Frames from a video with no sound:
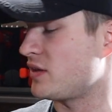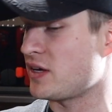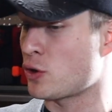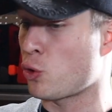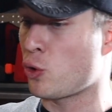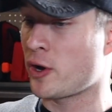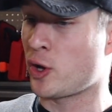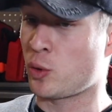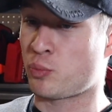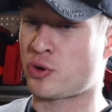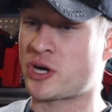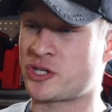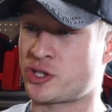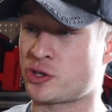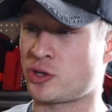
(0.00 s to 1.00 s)
the oil
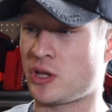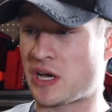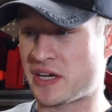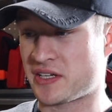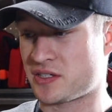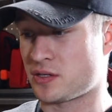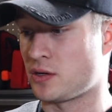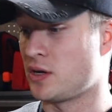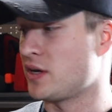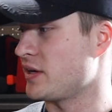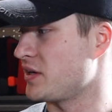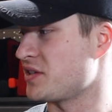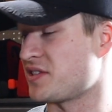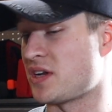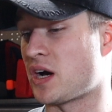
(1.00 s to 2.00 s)
pressure light
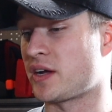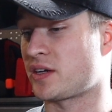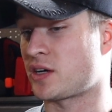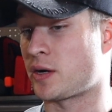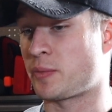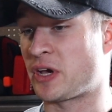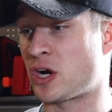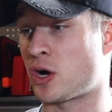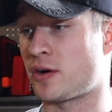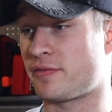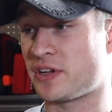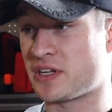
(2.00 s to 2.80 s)
is not coming off,